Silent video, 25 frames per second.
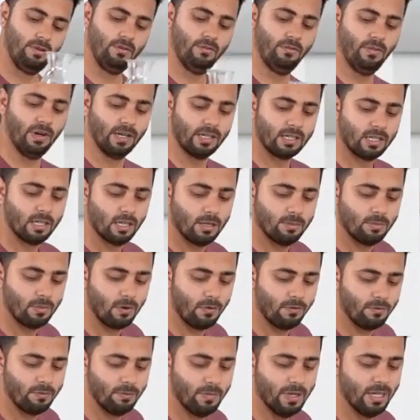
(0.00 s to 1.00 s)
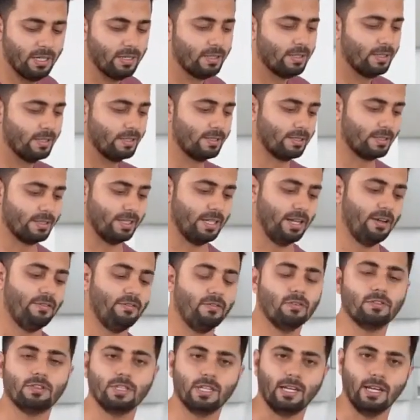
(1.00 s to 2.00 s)
One cup of milk is enough
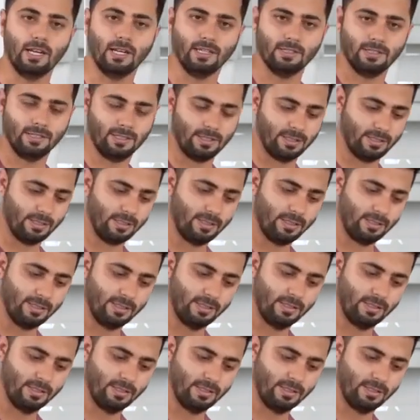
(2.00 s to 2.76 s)
for the glass.